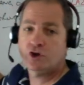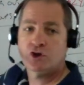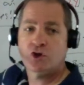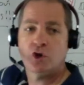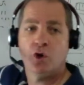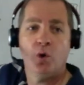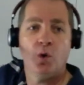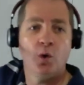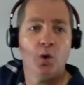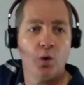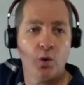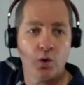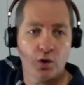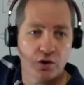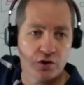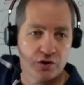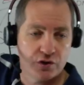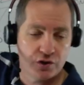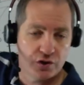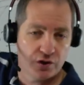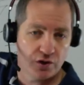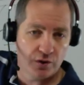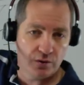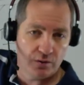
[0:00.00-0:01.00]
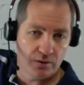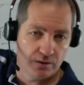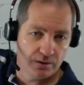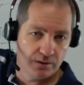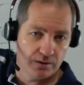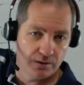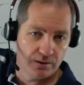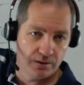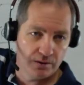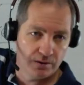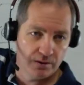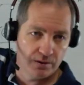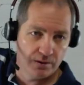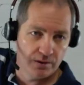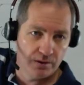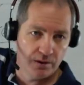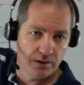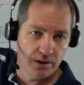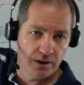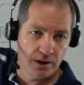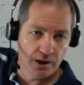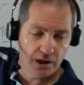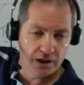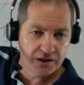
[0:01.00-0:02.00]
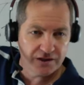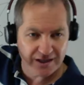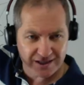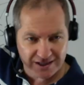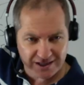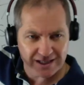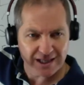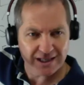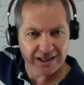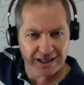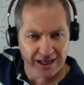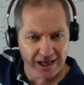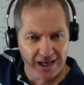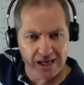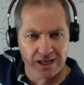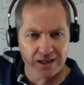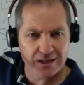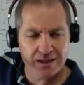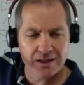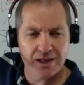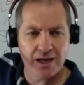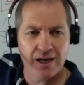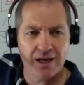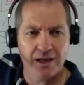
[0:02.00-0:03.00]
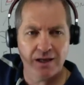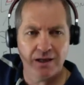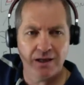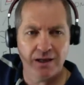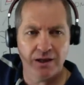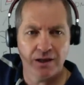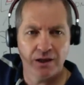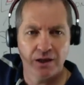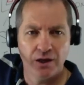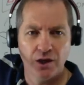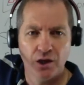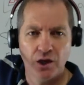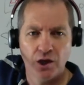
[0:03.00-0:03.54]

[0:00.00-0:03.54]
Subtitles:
to talk to? Because this is the key thing.